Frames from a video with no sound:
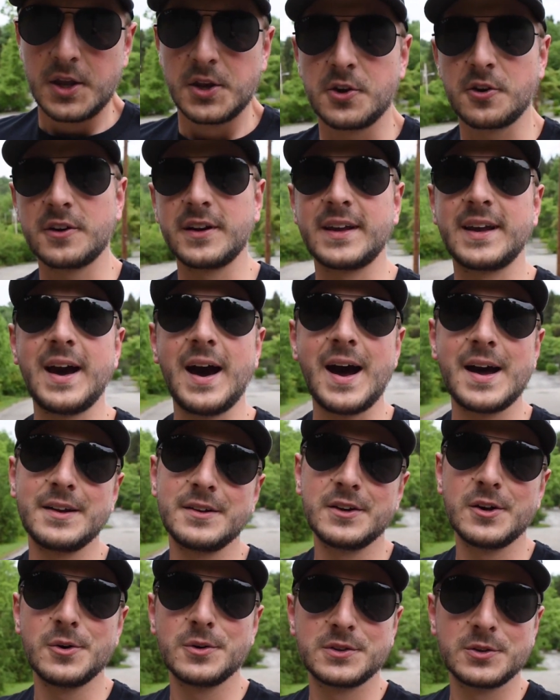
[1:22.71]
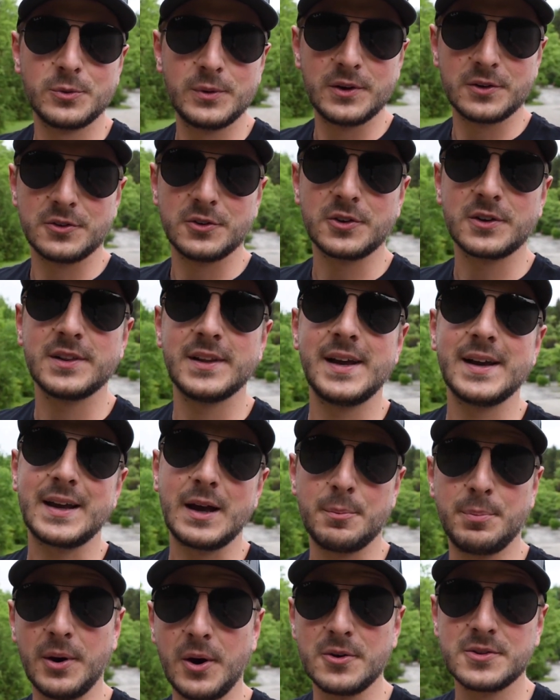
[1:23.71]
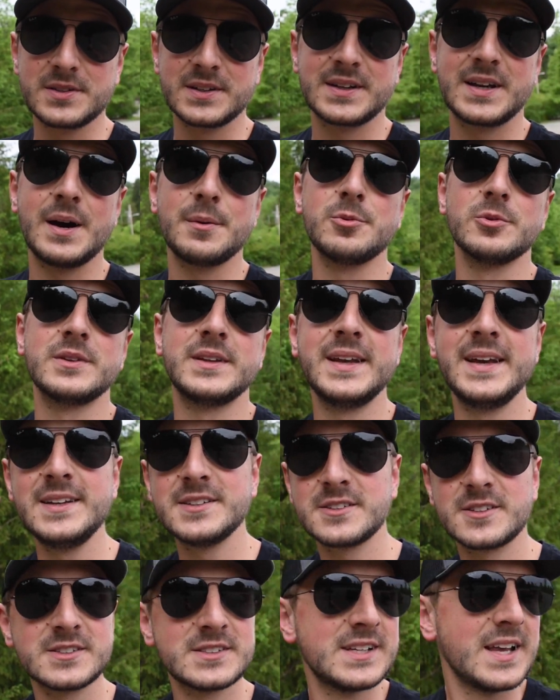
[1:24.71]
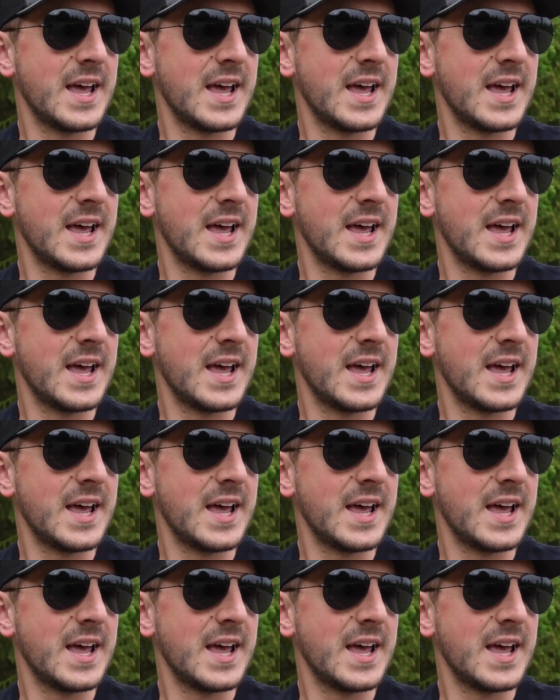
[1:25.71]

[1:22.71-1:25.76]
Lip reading: you already kind of know what the wheels look like. I posted a couple teasers.